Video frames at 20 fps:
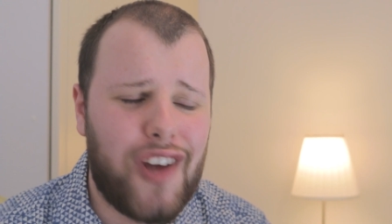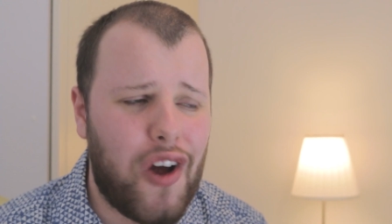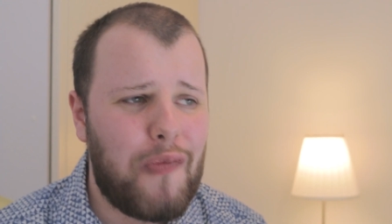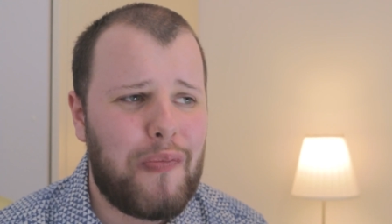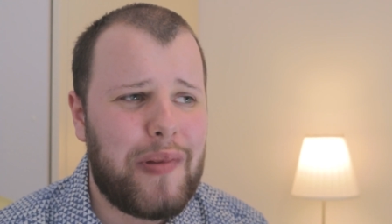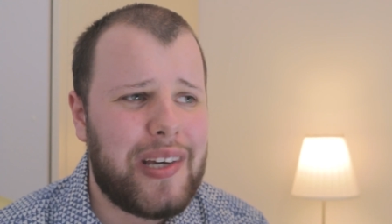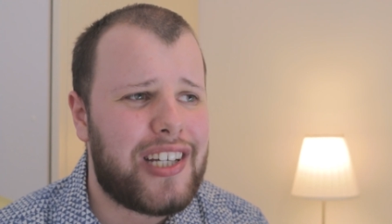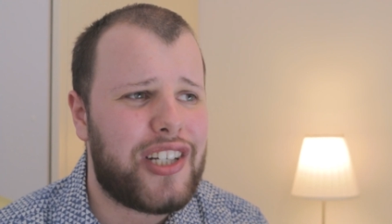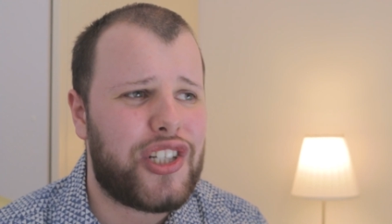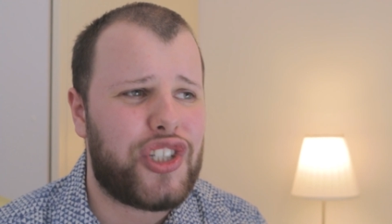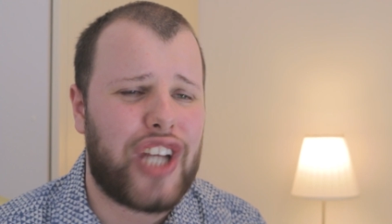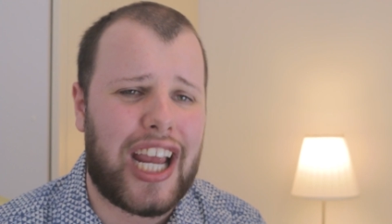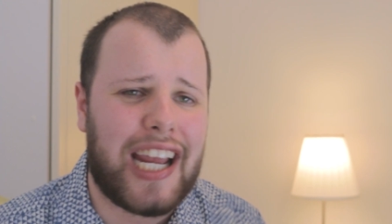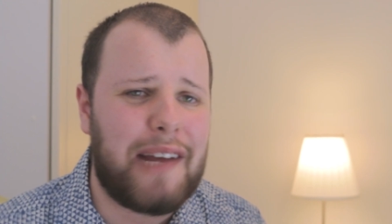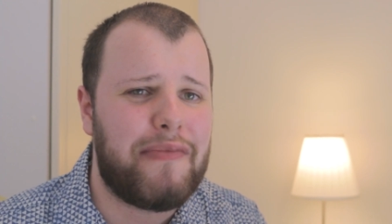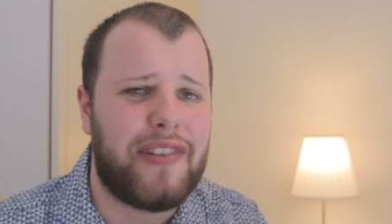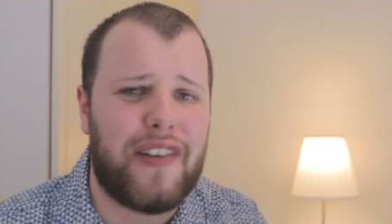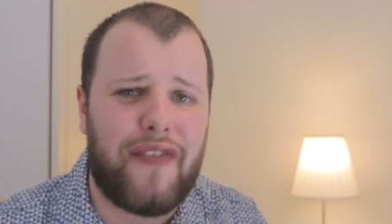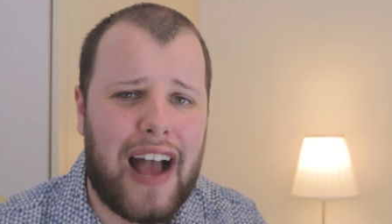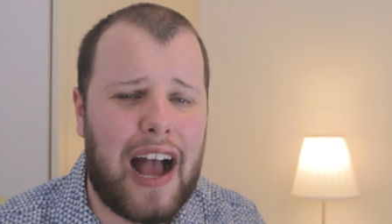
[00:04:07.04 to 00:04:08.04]
Don't be
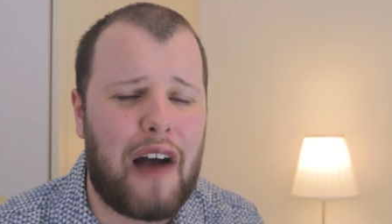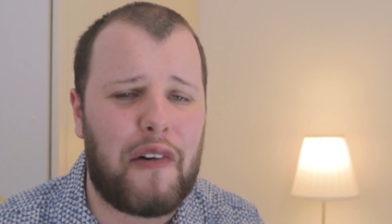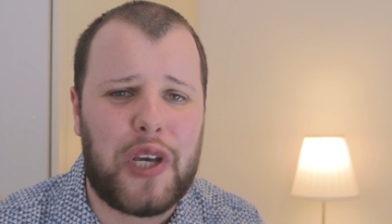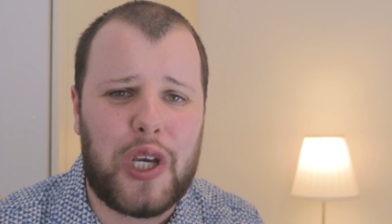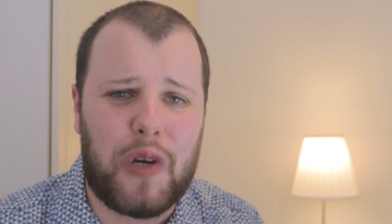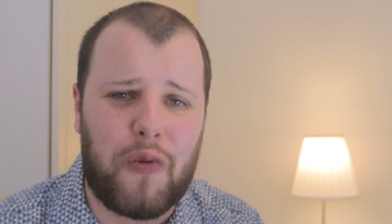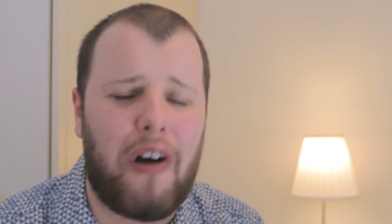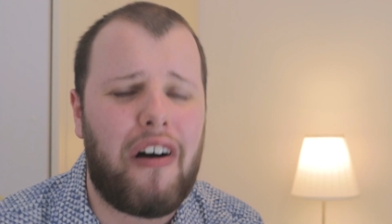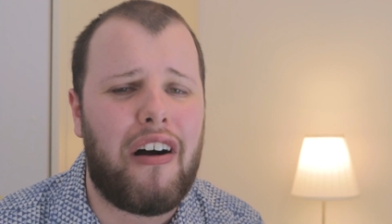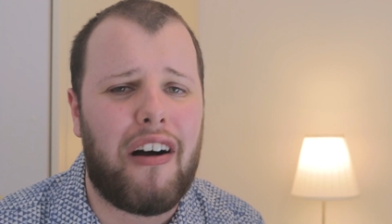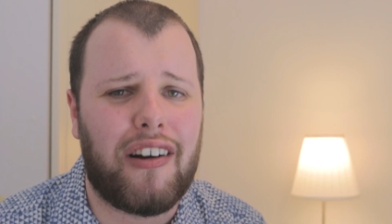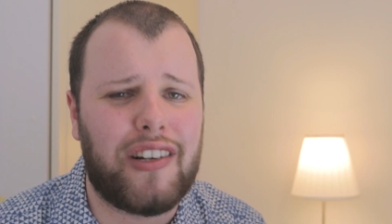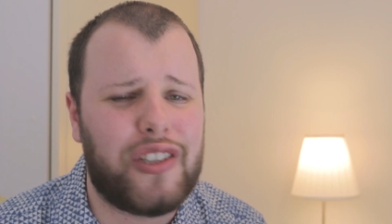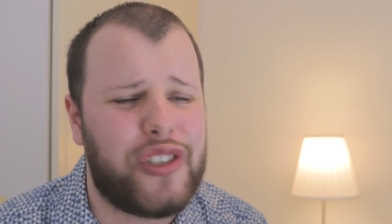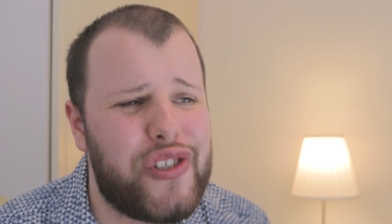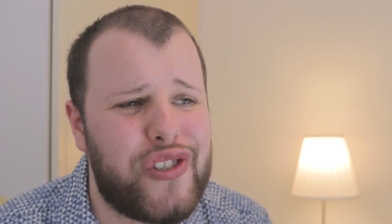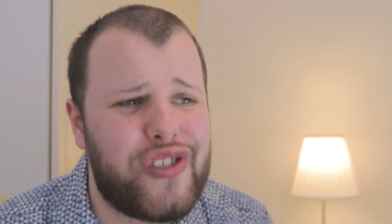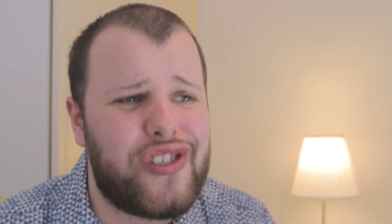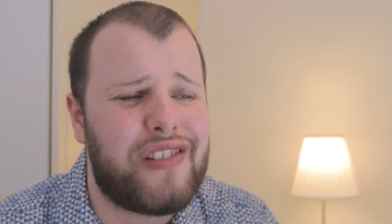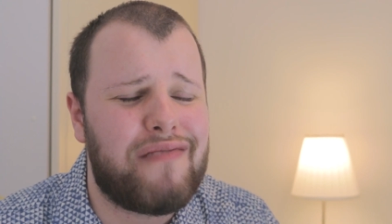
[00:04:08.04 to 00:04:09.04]
ashamed of how you are,
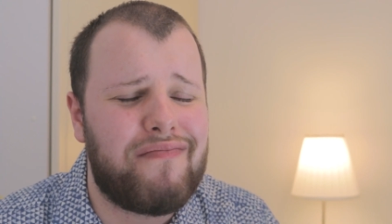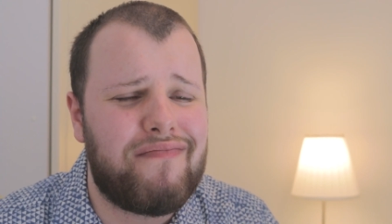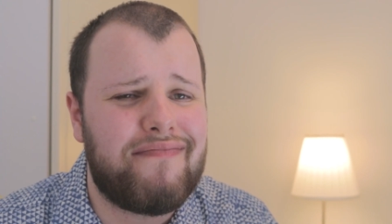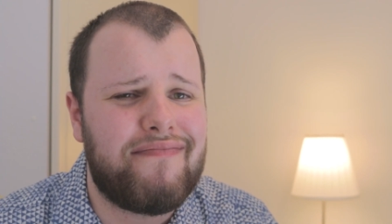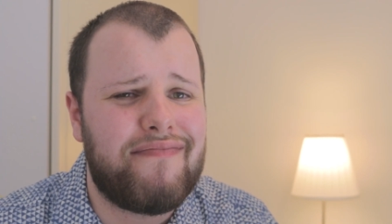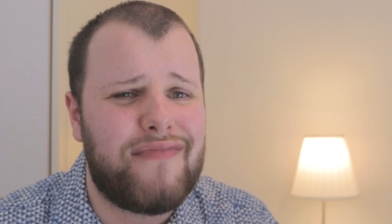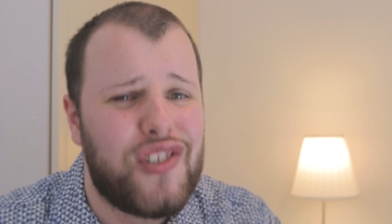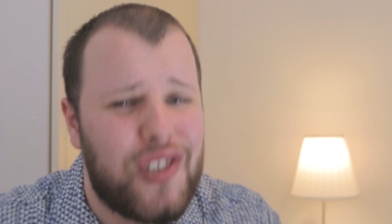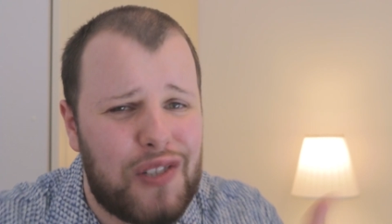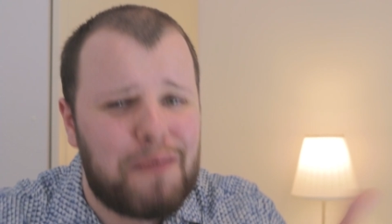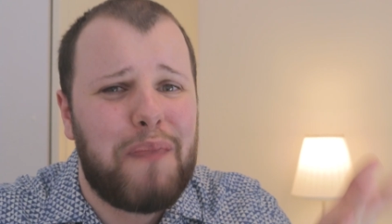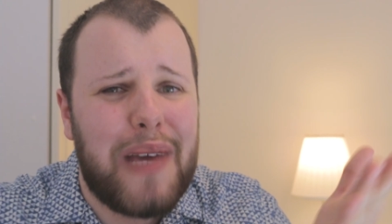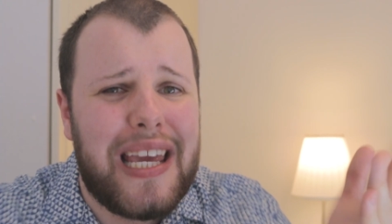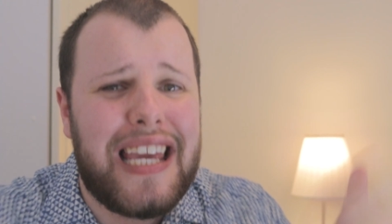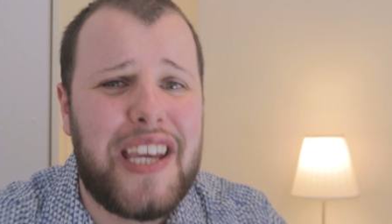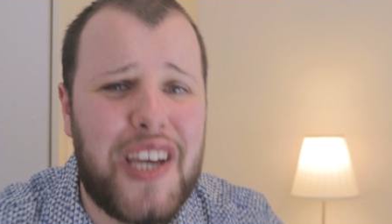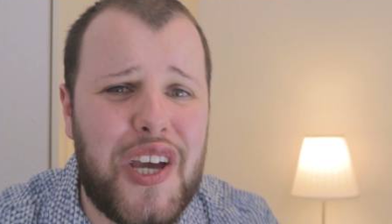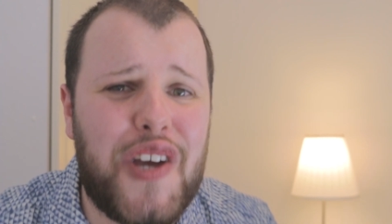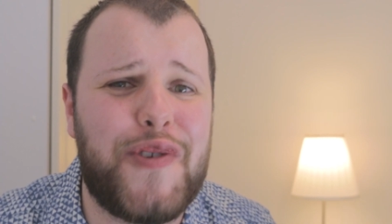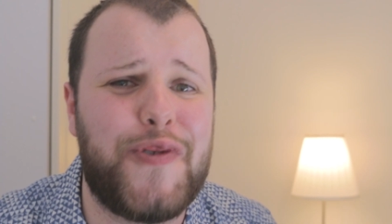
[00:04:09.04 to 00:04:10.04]
just just be
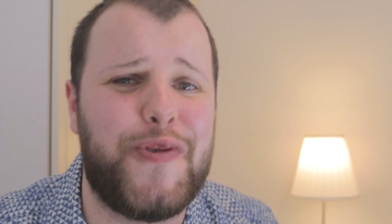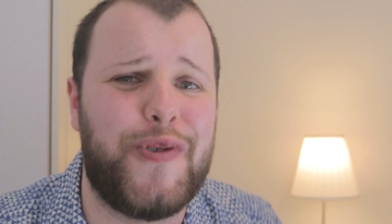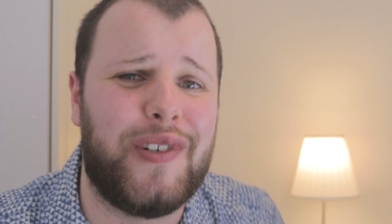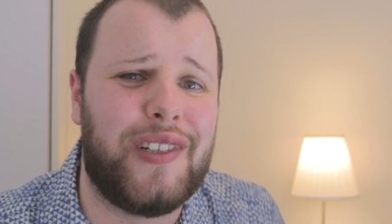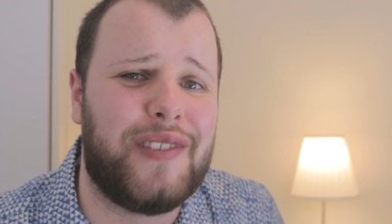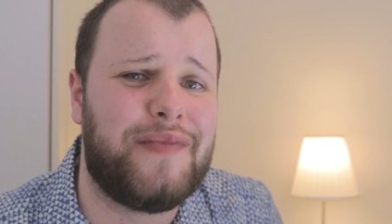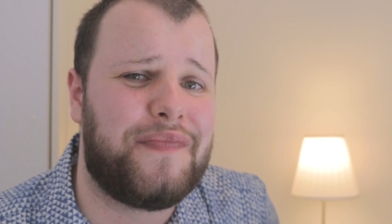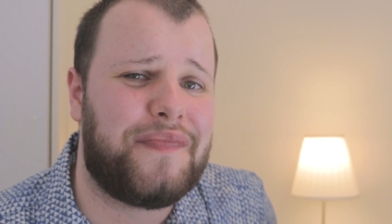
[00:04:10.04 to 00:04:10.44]
you.